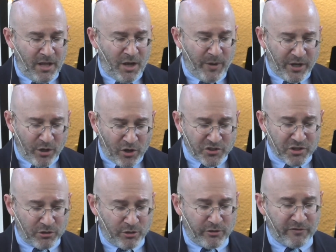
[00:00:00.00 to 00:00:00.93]
And we can
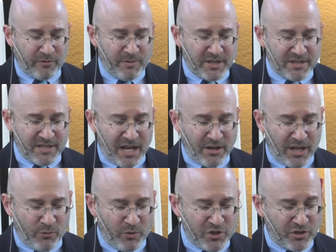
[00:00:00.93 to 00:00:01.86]
also learn from this
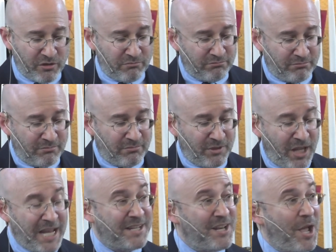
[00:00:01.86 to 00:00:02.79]
that we should
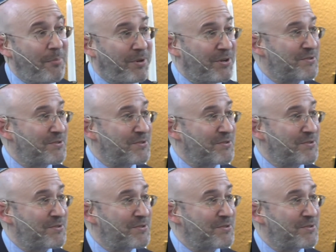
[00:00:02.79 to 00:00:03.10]
lighten up.